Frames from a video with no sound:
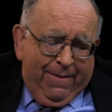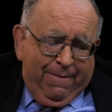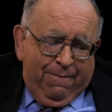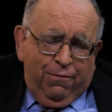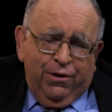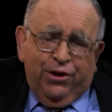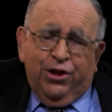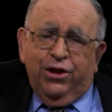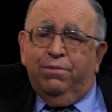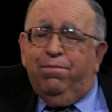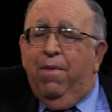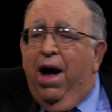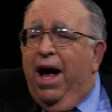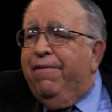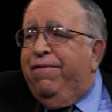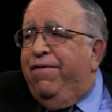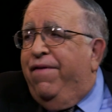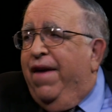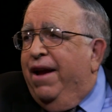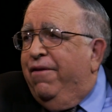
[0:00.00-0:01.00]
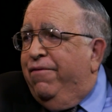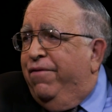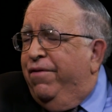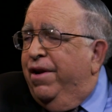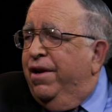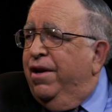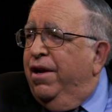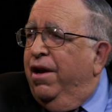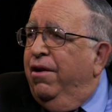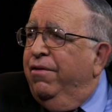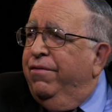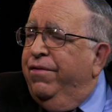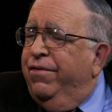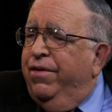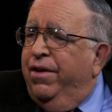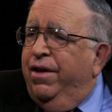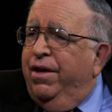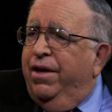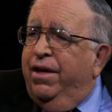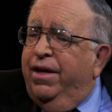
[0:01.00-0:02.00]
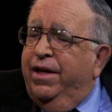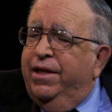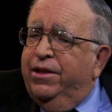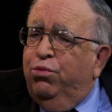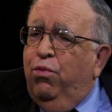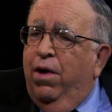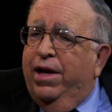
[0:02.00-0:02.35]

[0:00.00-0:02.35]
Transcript: Which is my favorite of his